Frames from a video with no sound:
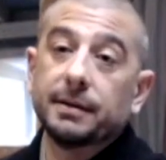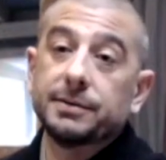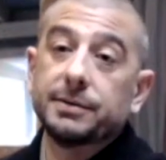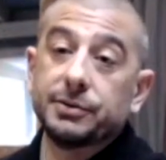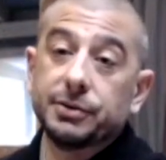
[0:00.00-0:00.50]

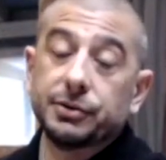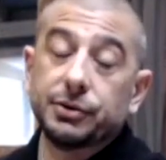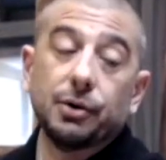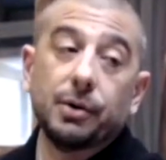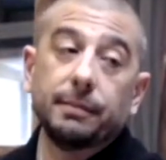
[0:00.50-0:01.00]
To just
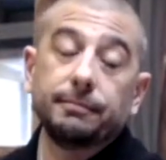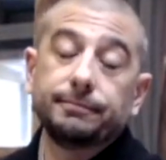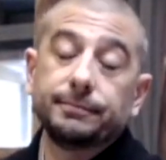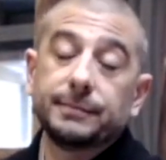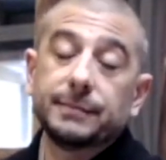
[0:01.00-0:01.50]
show up,
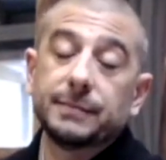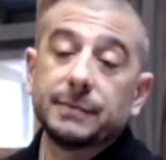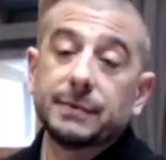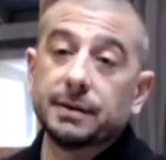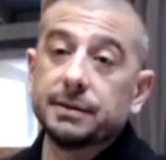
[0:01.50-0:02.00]

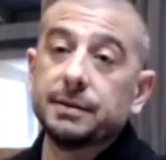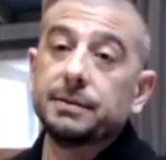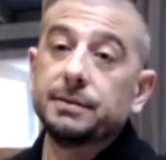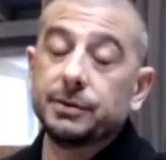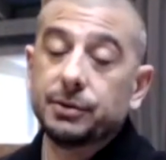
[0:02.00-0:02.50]
to
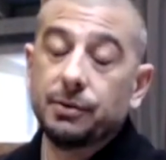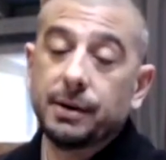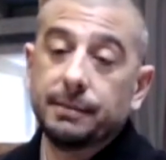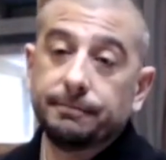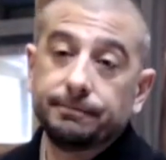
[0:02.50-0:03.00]
continue to show
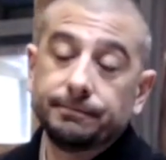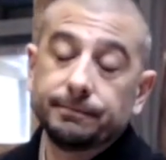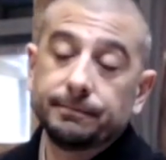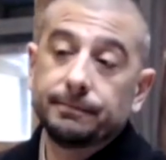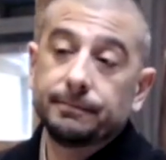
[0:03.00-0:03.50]
up,
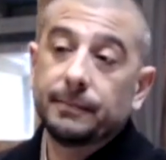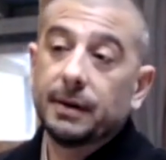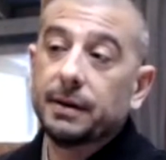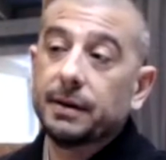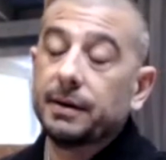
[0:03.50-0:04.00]

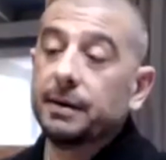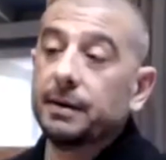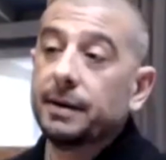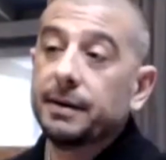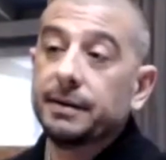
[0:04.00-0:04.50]

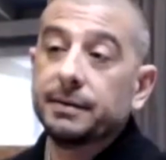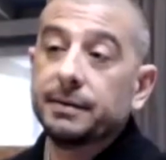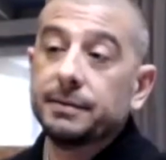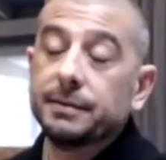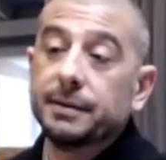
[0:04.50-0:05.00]

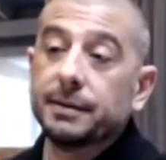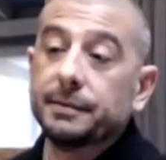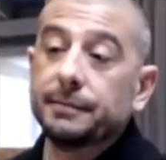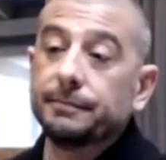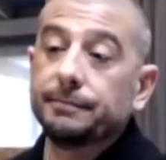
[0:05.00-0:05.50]
and
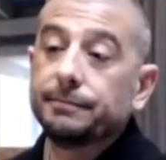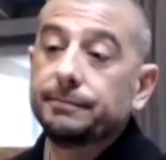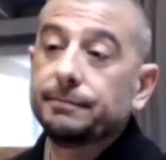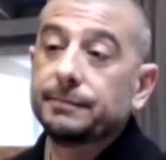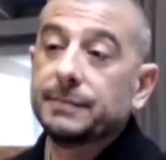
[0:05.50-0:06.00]

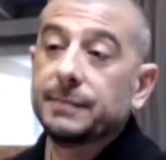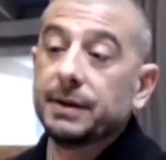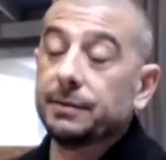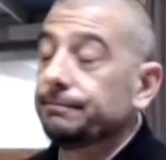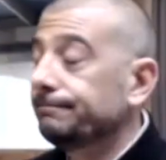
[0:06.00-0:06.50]

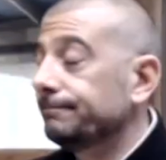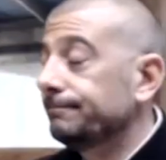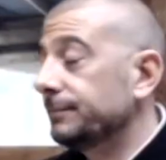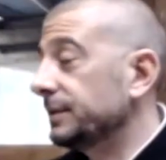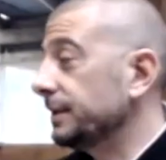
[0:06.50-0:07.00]
you know,
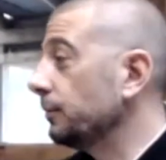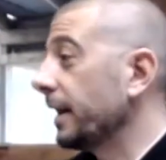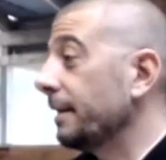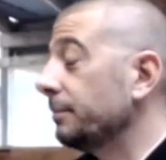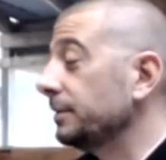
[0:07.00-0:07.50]
see
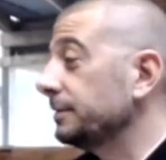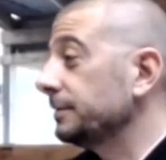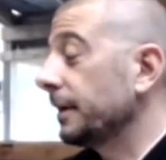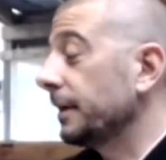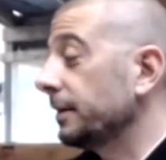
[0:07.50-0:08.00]
what
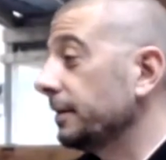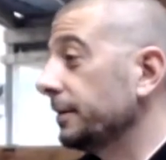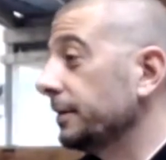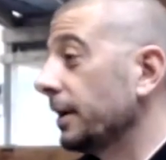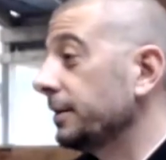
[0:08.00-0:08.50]
happens.
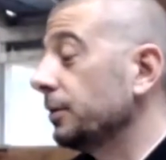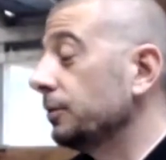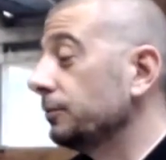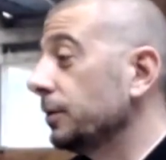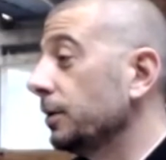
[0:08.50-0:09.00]
I
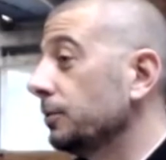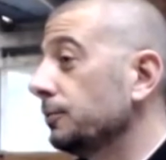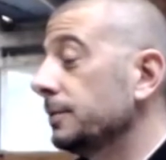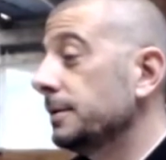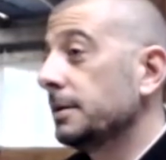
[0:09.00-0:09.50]
don't
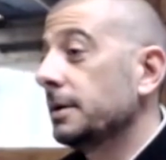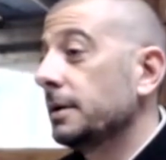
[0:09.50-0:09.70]
know